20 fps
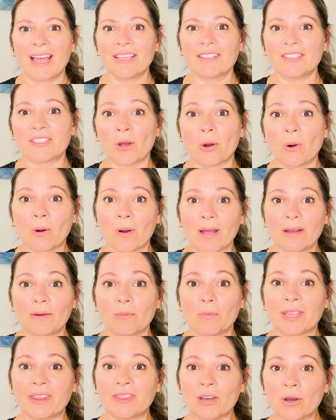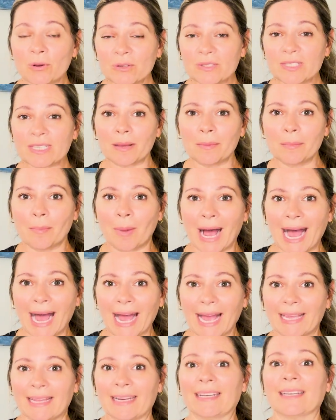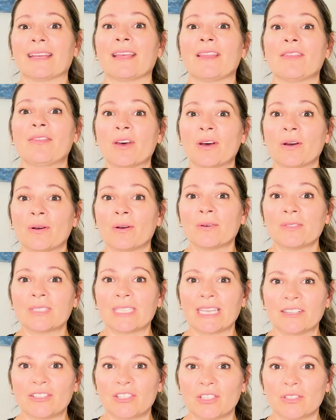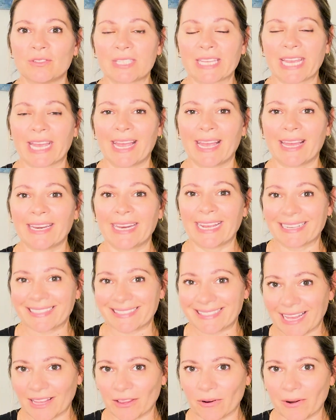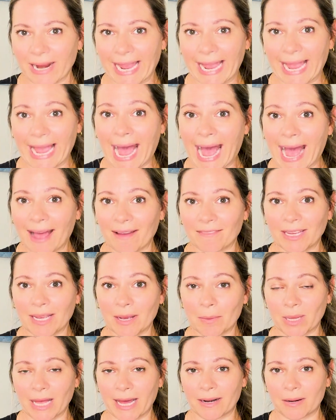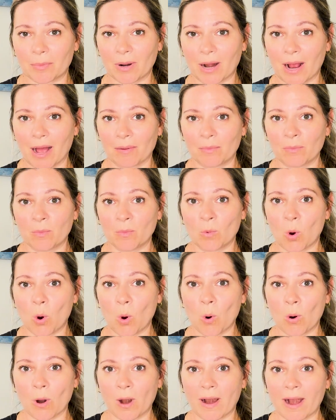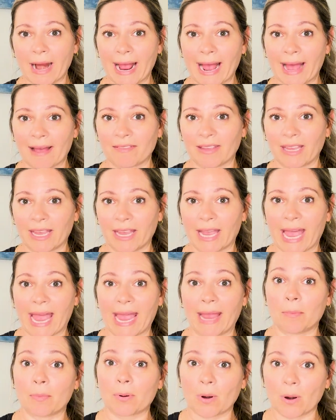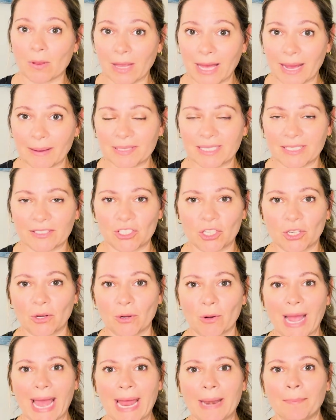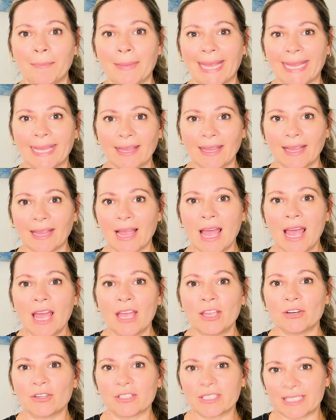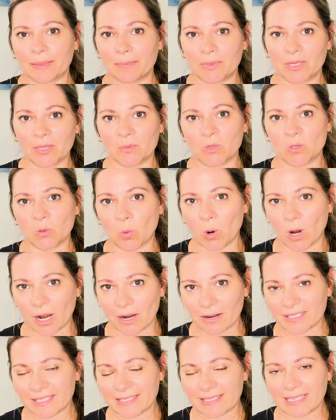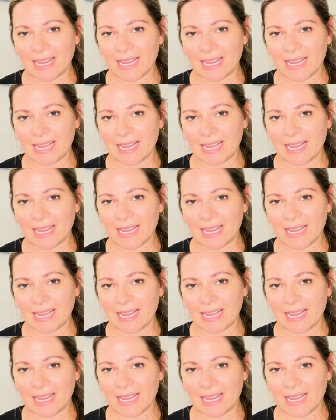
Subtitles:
So with those combined, those issues can accelerate having a bladder problem or having a prolapse issue and making your symptoms worse.